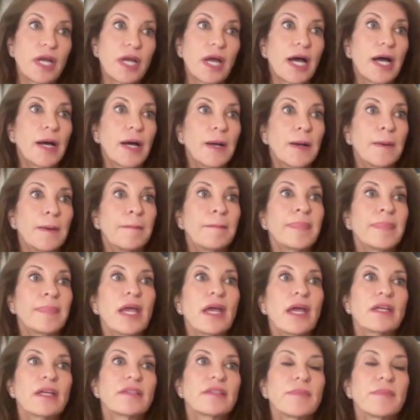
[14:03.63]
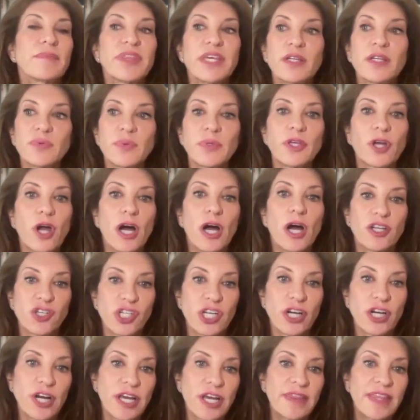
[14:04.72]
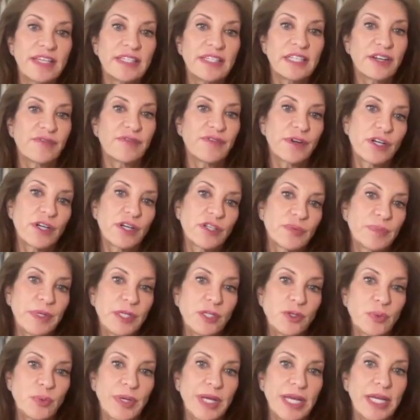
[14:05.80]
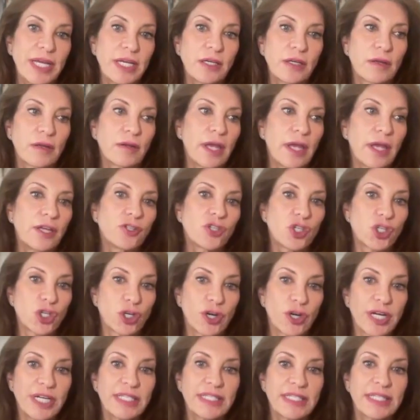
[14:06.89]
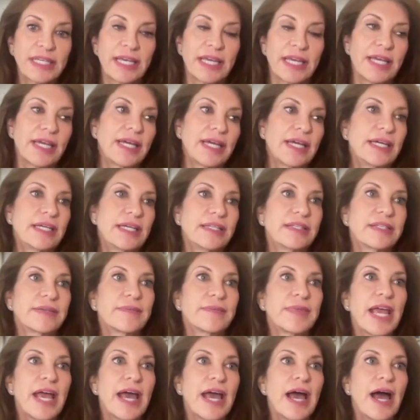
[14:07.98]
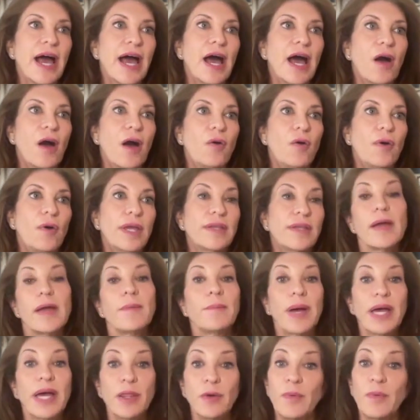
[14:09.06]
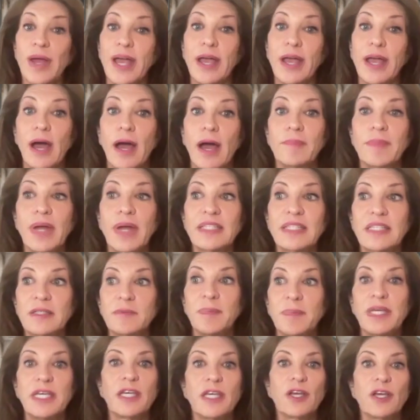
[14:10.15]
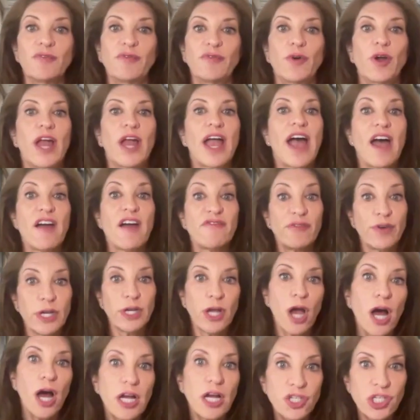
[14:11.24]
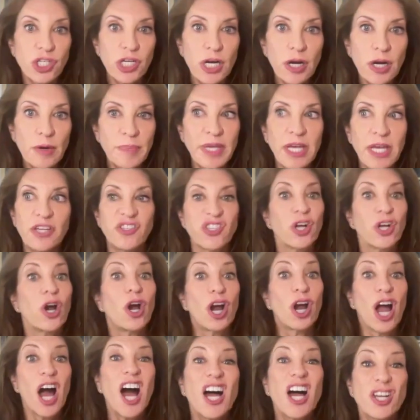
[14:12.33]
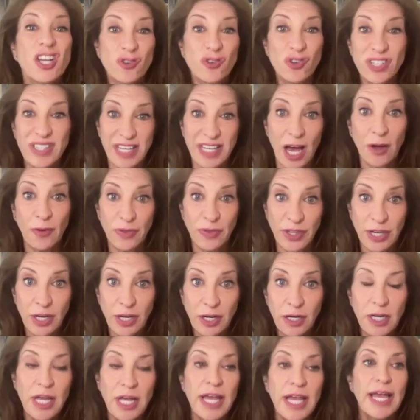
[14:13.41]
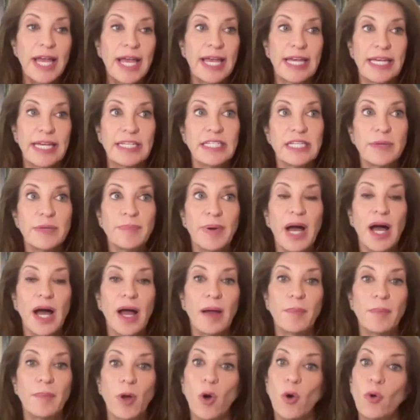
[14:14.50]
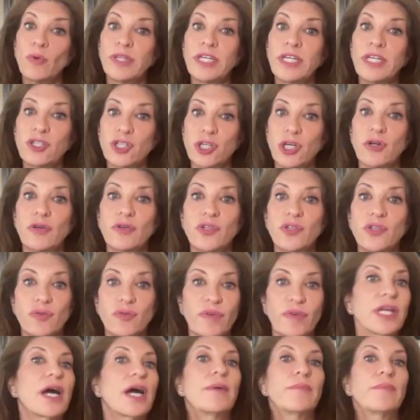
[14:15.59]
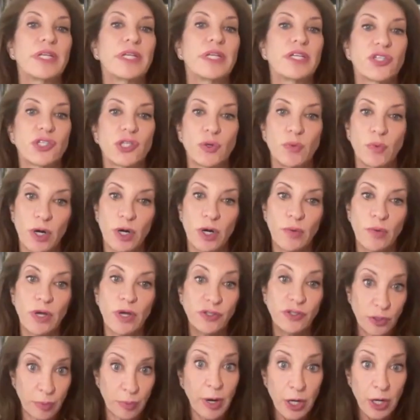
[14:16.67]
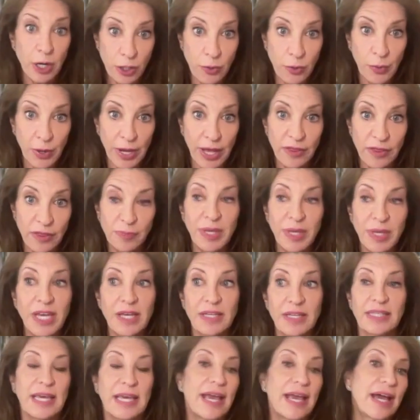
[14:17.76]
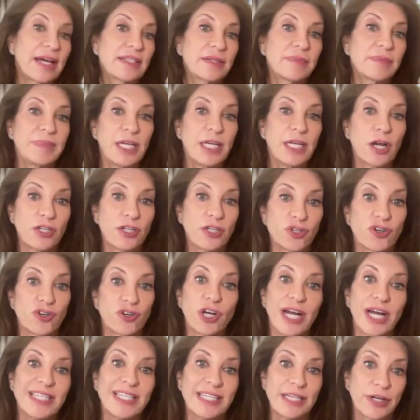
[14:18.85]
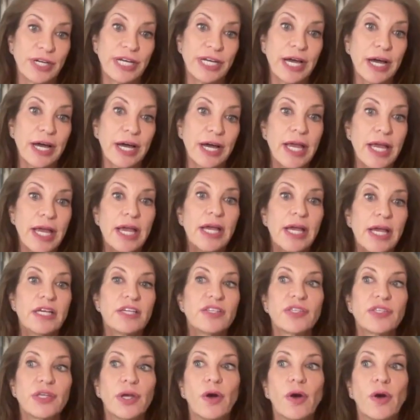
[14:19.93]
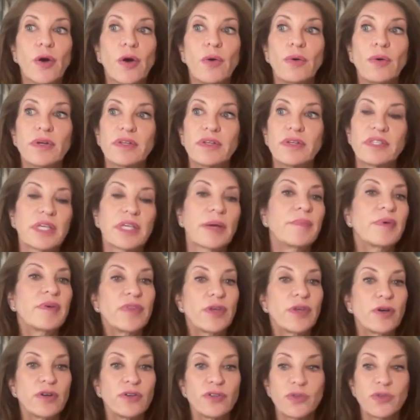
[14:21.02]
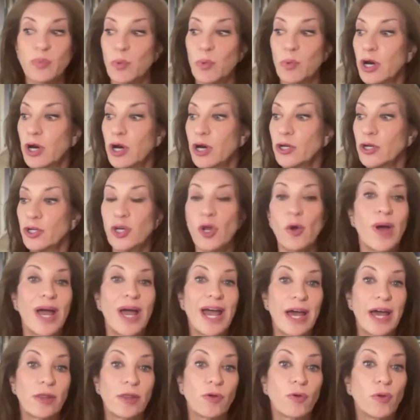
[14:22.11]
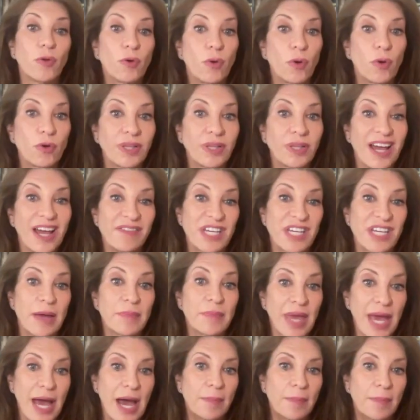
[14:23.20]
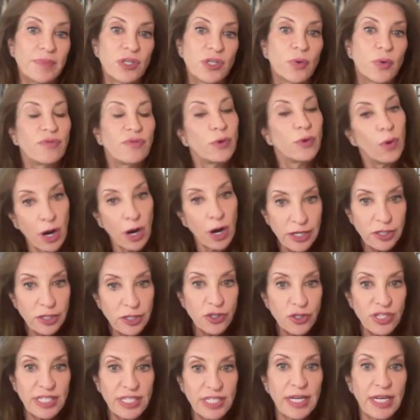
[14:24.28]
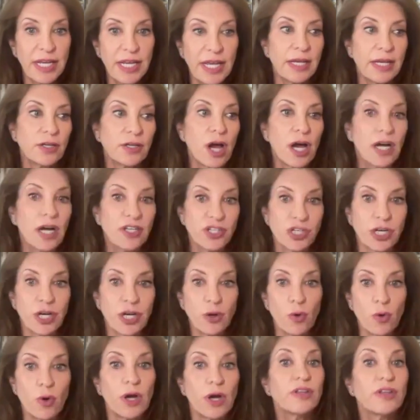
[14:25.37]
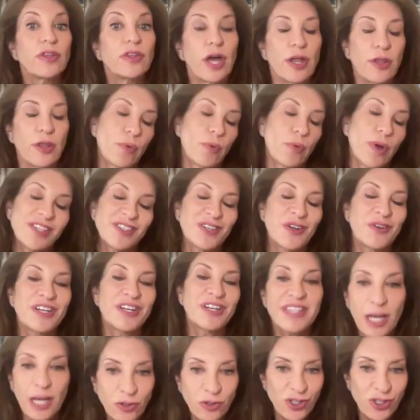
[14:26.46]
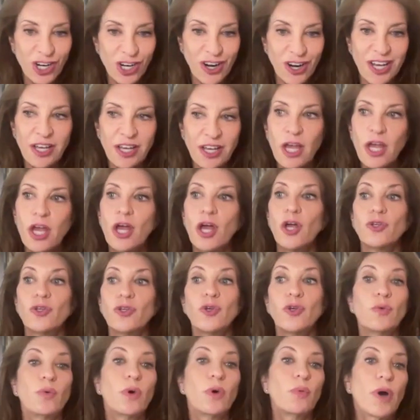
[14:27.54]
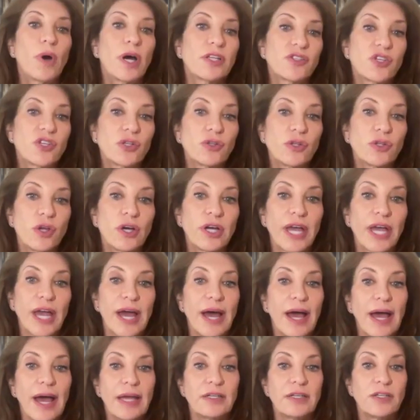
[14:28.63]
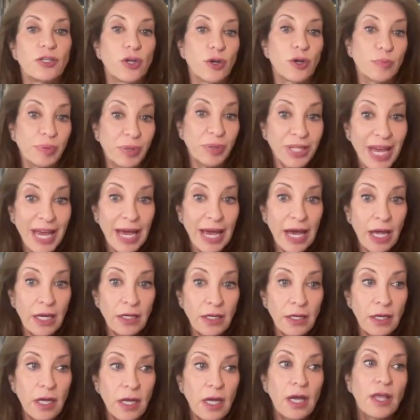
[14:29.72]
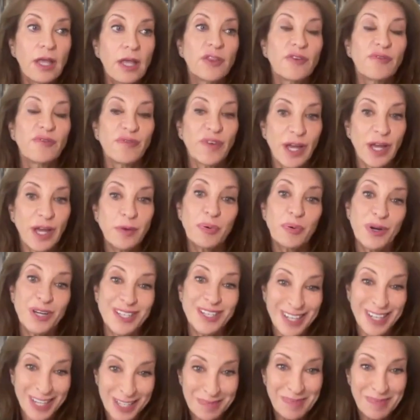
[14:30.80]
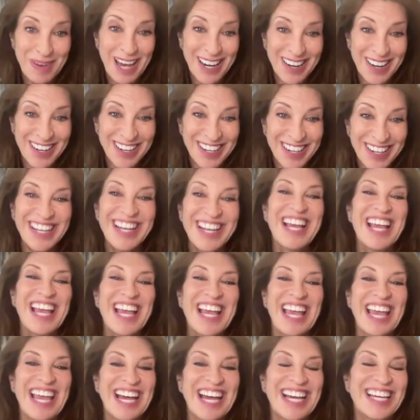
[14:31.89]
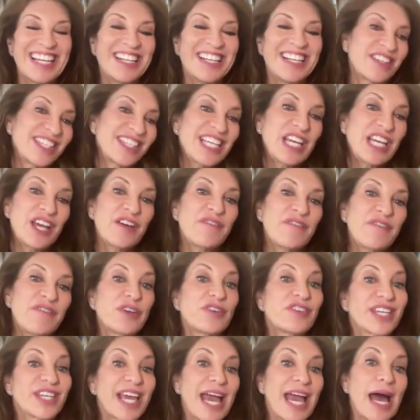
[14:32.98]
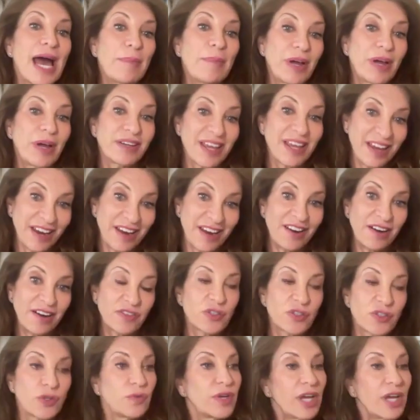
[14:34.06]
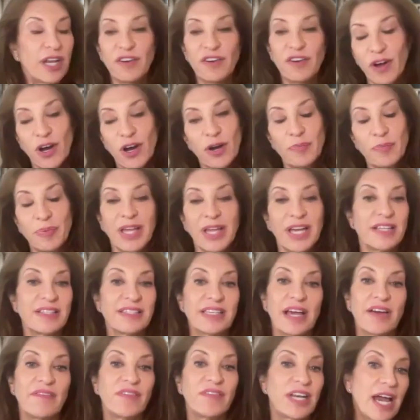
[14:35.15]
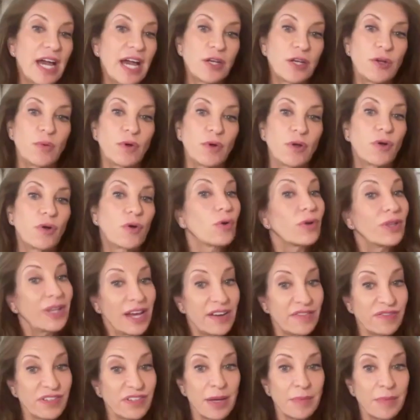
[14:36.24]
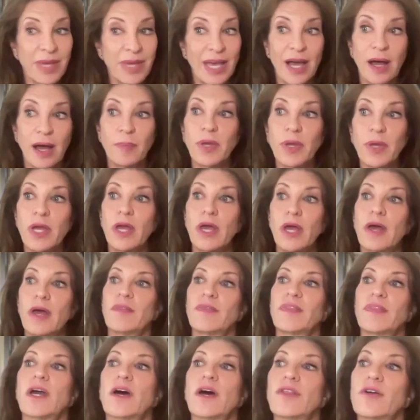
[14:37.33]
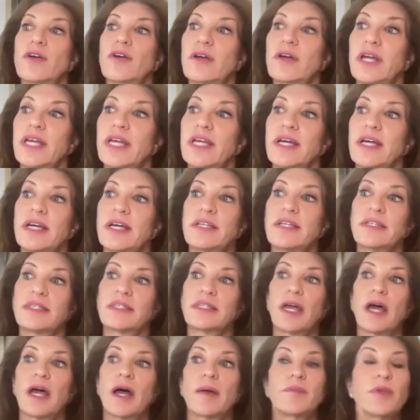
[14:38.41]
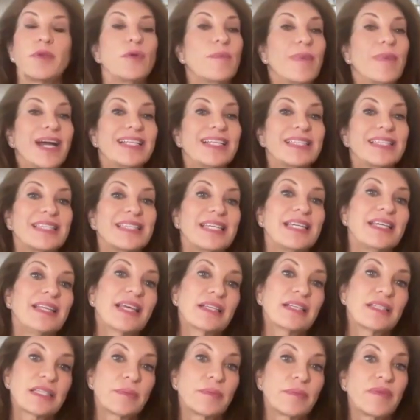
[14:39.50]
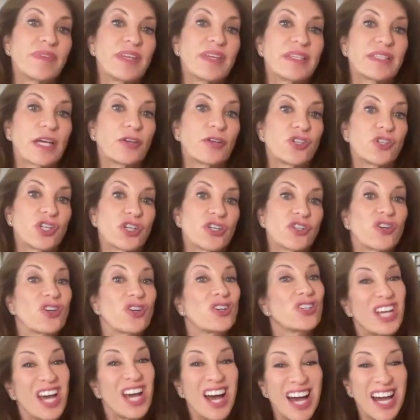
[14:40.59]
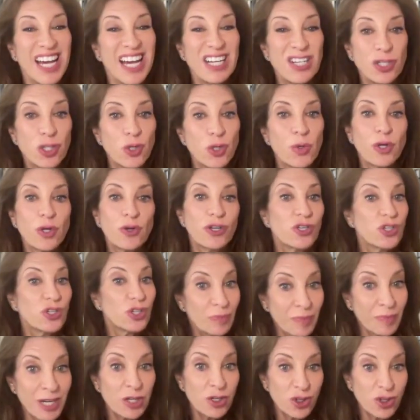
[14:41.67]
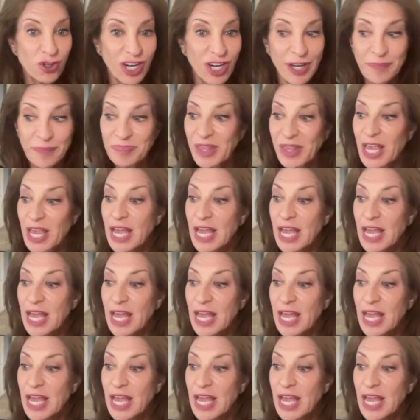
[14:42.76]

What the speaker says: Some things with cost sharing that differs between insurance is how, and by the way, I'm not speaking for every cost share because there are hundreds out there. indipop only chose 3 companies to partner with, because they had to meet our strict criteria. So some of those were no annual or lifetime caps. So if you are interested in cost sharing, or otherwise known as health sharing, you will want to look at your plan. The fine print does matter, and see if there's a cap on care. So none of our plans have an annual or lifetime cap. The other is you might see that some of these health shares are tied to a Christian ministry.